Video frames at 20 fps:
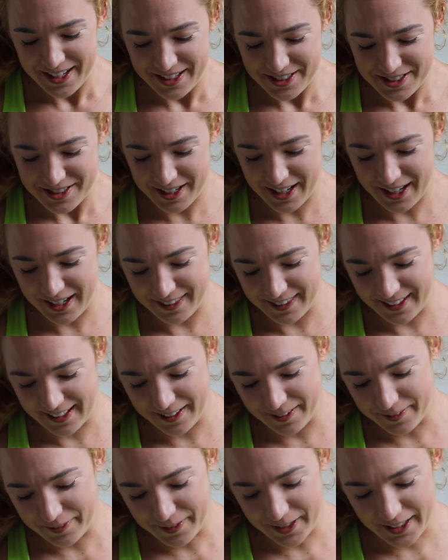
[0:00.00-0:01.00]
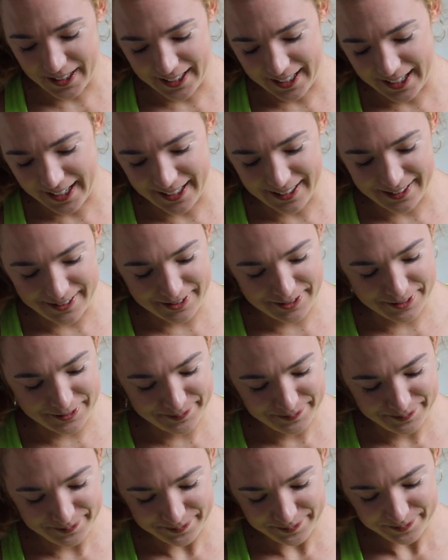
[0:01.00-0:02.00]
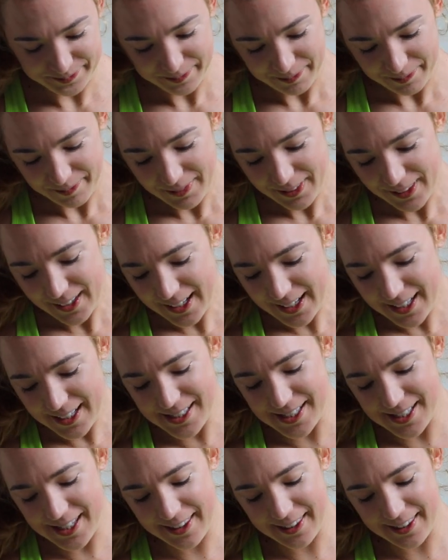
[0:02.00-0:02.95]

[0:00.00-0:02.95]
So anything what I can do is